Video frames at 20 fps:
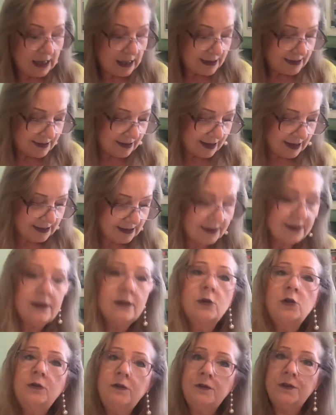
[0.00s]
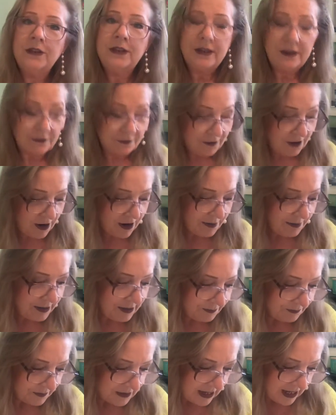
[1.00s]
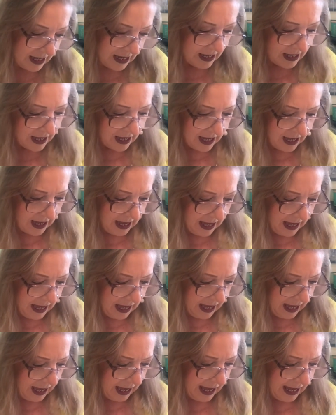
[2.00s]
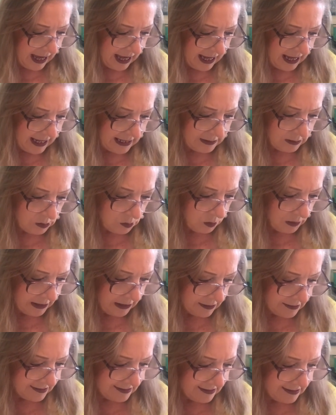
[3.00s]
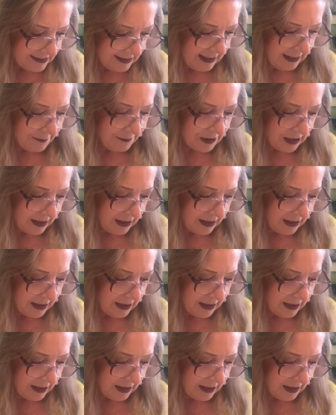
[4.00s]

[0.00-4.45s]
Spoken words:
So that's good for the environment. And what else is there?